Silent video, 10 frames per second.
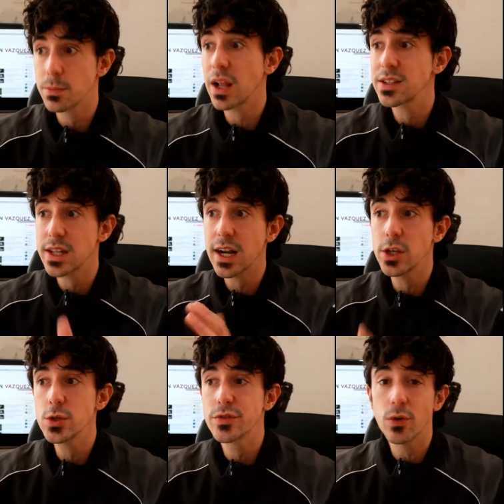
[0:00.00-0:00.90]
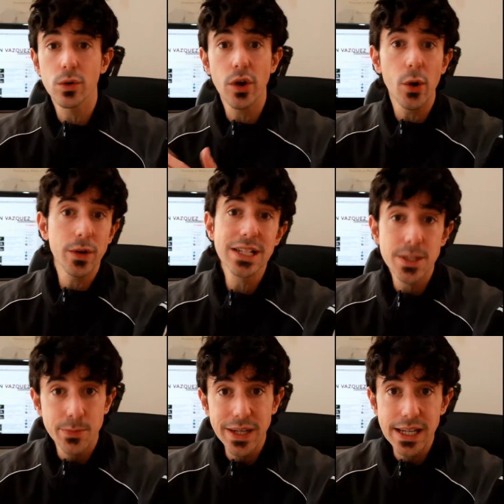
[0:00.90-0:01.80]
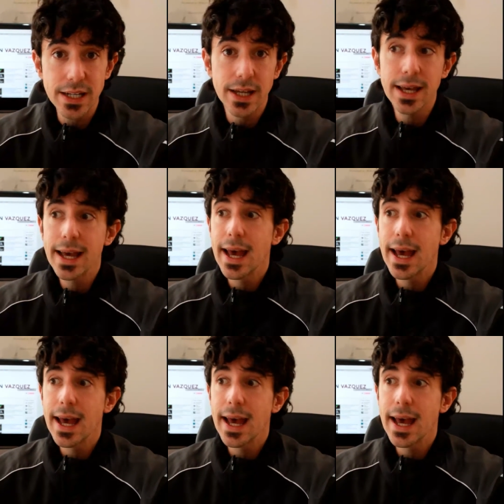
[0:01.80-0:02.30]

the plugins that I use for loading speed,